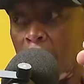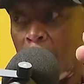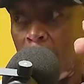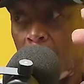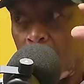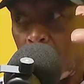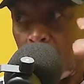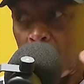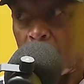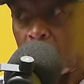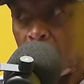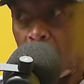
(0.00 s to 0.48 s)

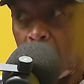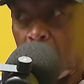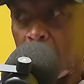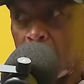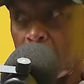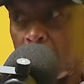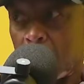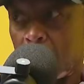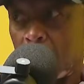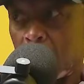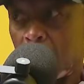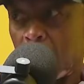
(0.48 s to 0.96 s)
most
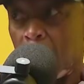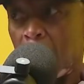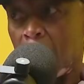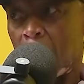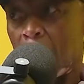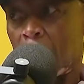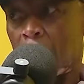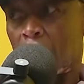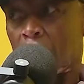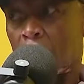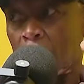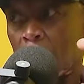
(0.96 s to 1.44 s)
Gelense,
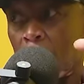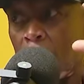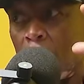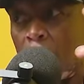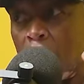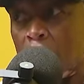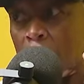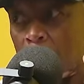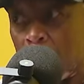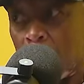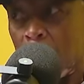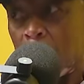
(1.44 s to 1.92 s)
so you
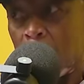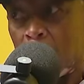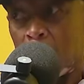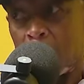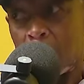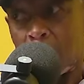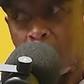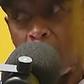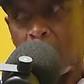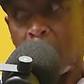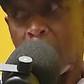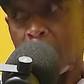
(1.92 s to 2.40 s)
must know
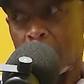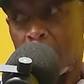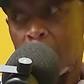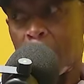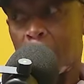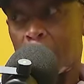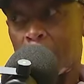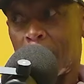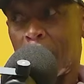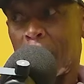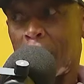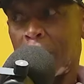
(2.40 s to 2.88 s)
Ruskelasa
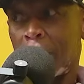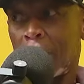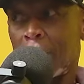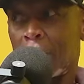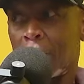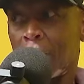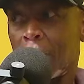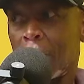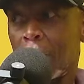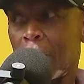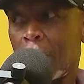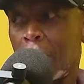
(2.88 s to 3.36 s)
Sachi.
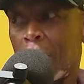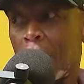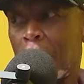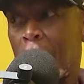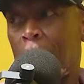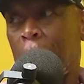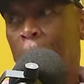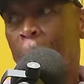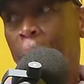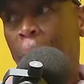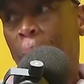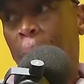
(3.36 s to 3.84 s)
So
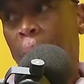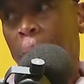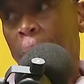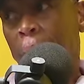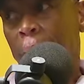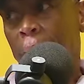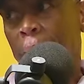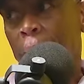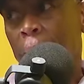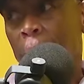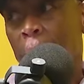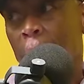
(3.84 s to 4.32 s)

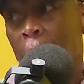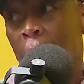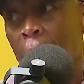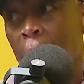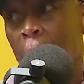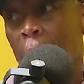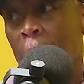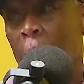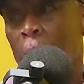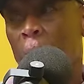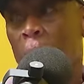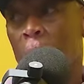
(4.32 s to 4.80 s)

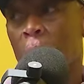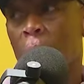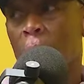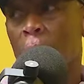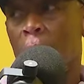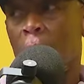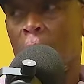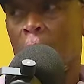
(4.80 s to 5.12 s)
oh, so oh. we had